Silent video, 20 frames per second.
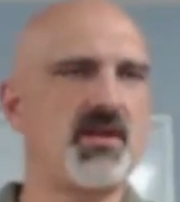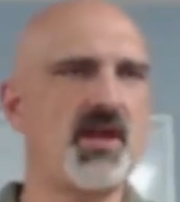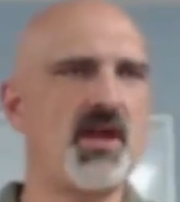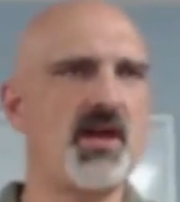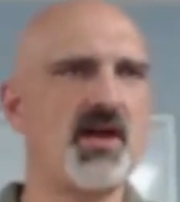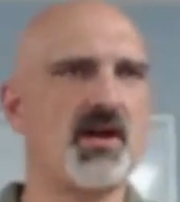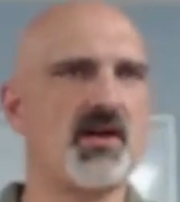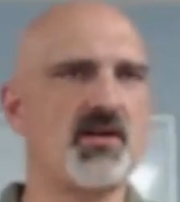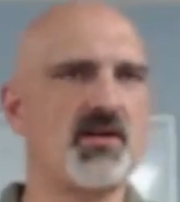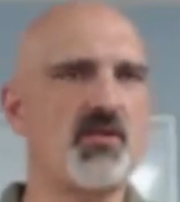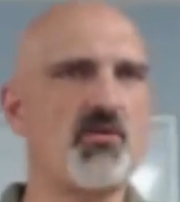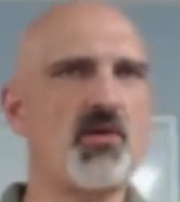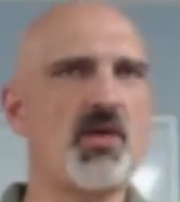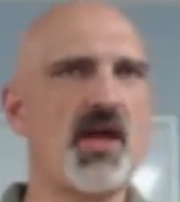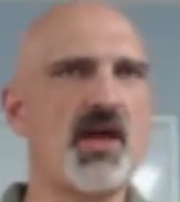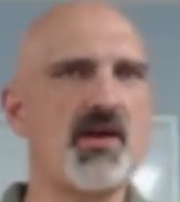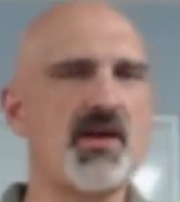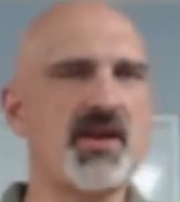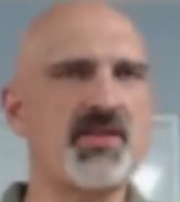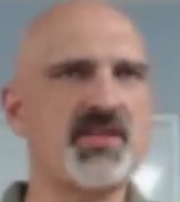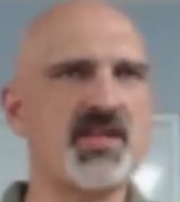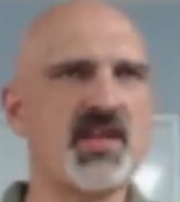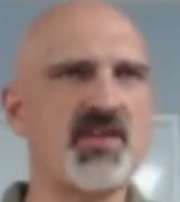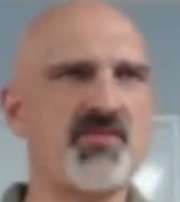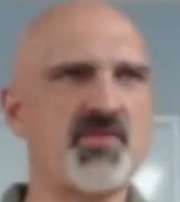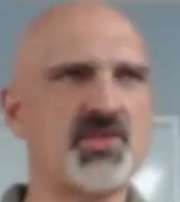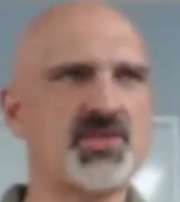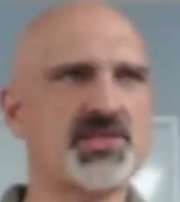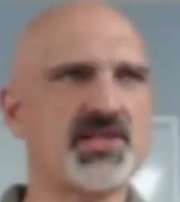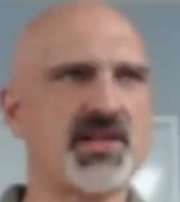Yeah. Well, I think
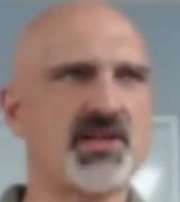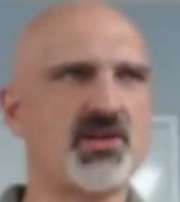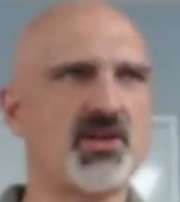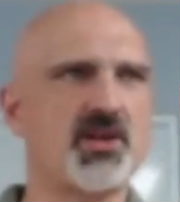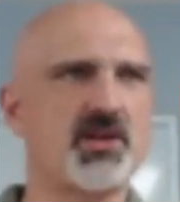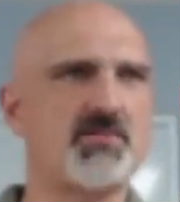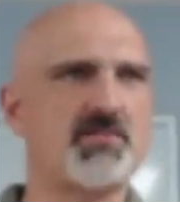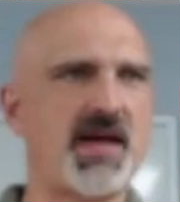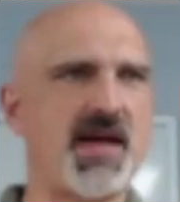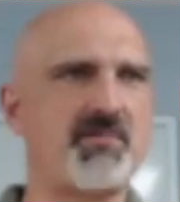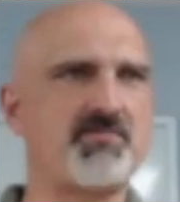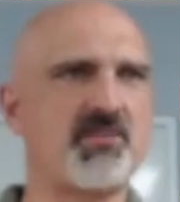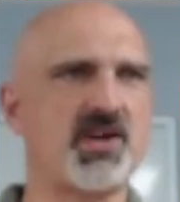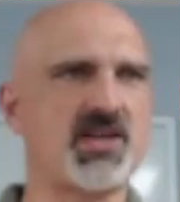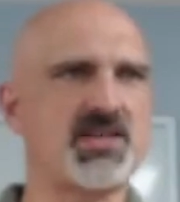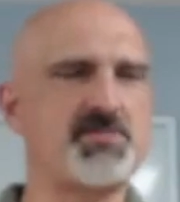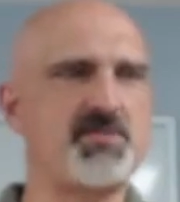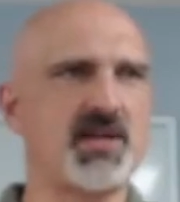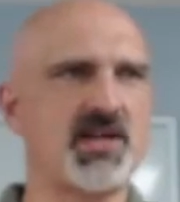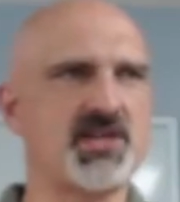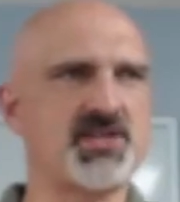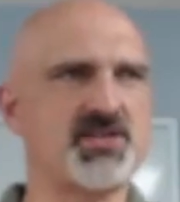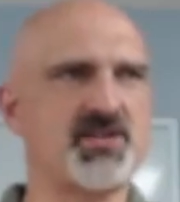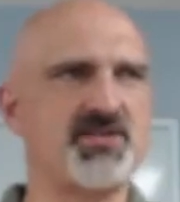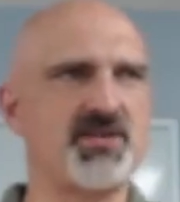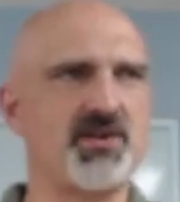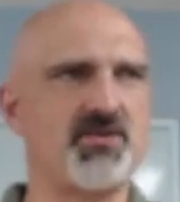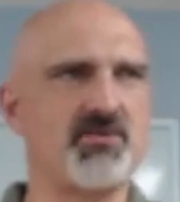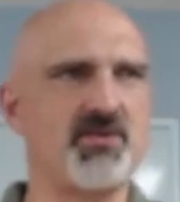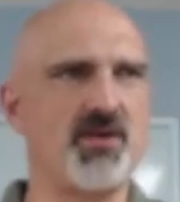if you settle on a bad price because you
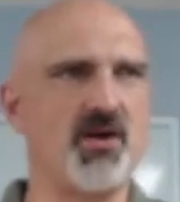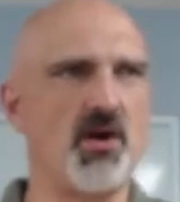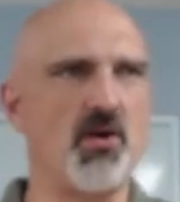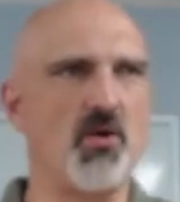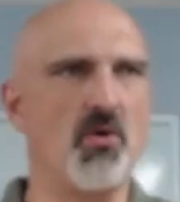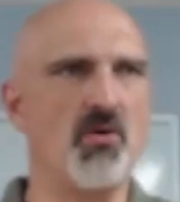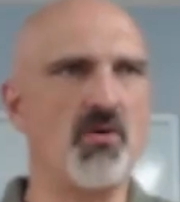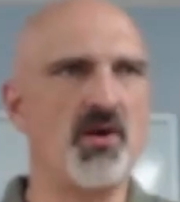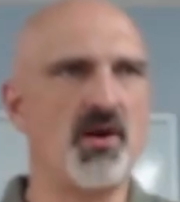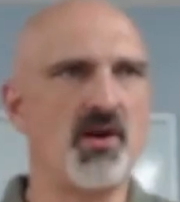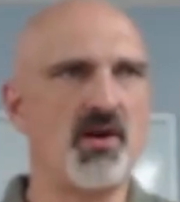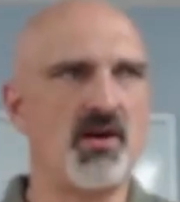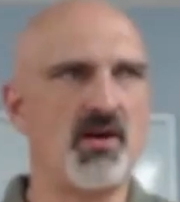don't know,